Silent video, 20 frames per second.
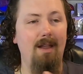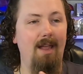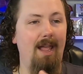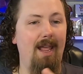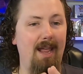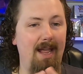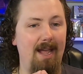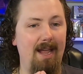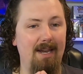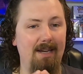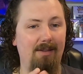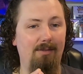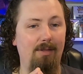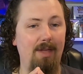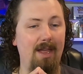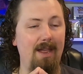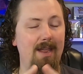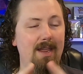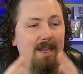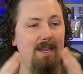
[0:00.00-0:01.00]
and
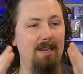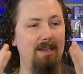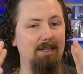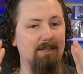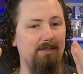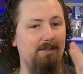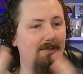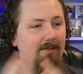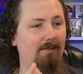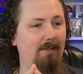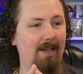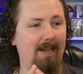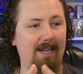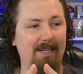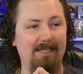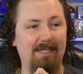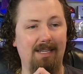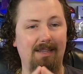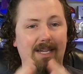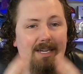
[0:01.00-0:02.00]
they, like I
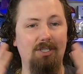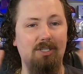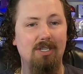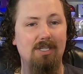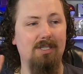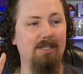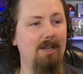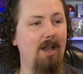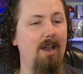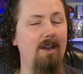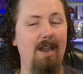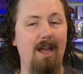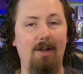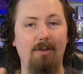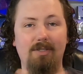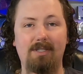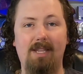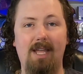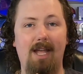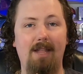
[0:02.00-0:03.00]
said, they just
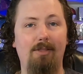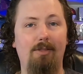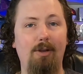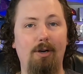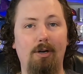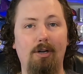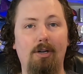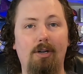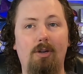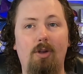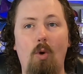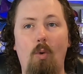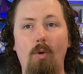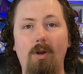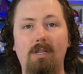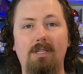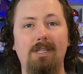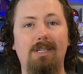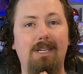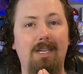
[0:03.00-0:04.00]
announced that they're
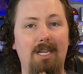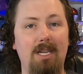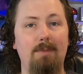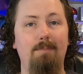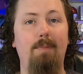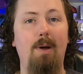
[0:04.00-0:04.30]
going to keep